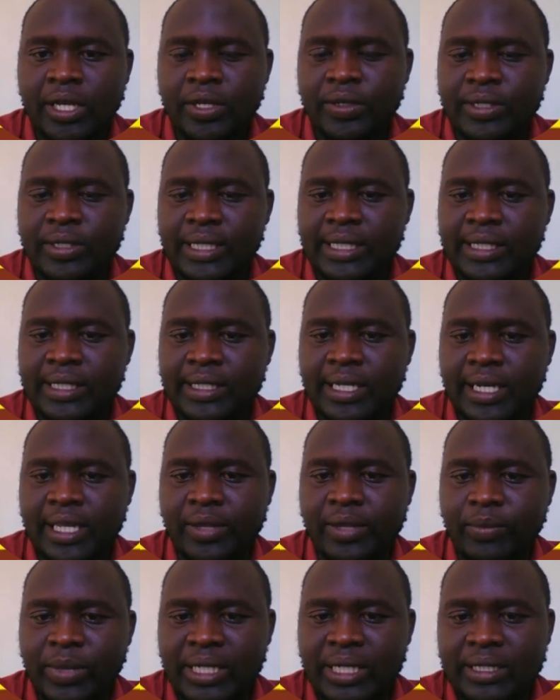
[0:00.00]
you just take
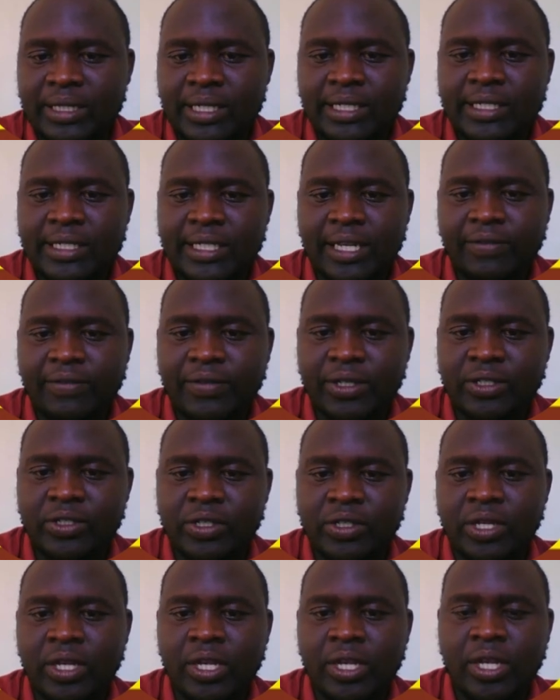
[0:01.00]
the monthly
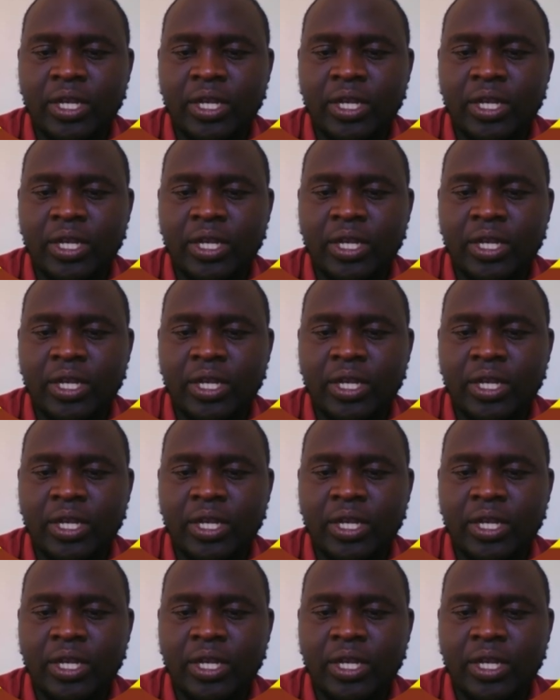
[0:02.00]
savings,